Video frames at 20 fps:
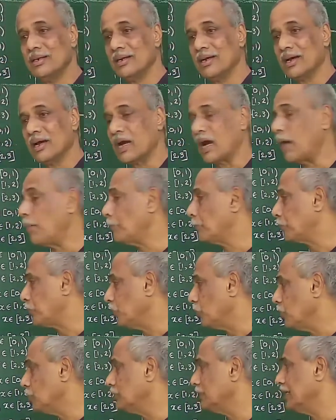
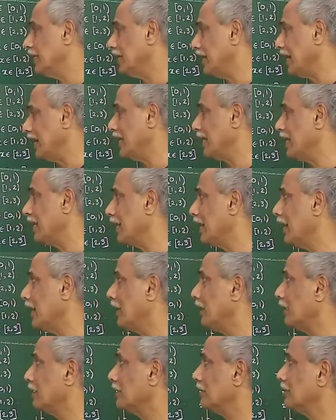Compute the
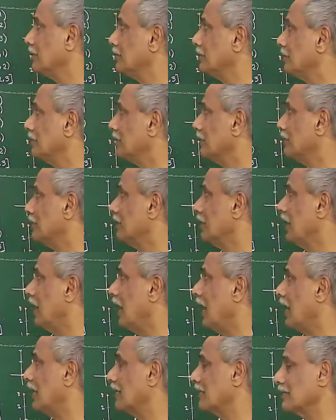area
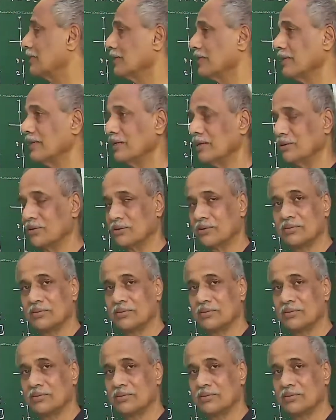under the curve.